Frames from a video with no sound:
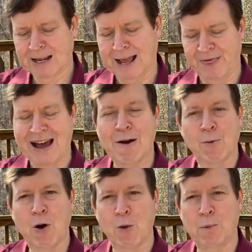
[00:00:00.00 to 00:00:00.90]
And that
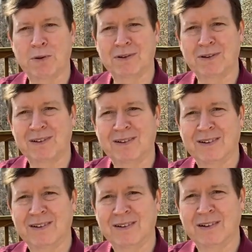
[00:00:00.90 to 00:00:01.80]
rope
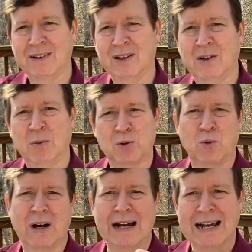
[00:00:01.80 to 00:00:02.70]
was
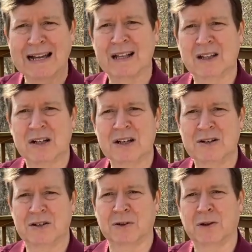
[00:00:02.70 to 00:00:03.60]
what I held
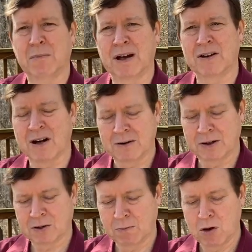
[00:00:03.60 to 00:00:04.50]
on to in my
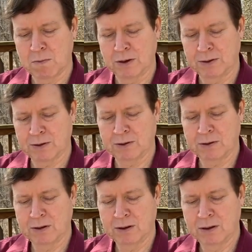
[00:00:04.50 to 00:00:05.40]
darkest moments
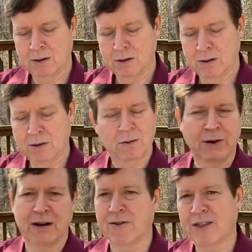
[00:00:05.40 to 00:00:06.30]

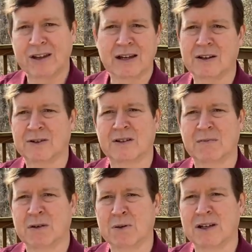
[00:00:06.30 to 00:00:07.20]
when everything else
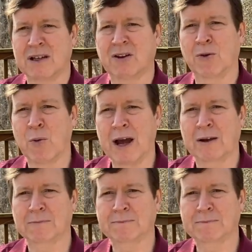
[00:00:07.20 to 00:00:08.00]
seemed to be giving way.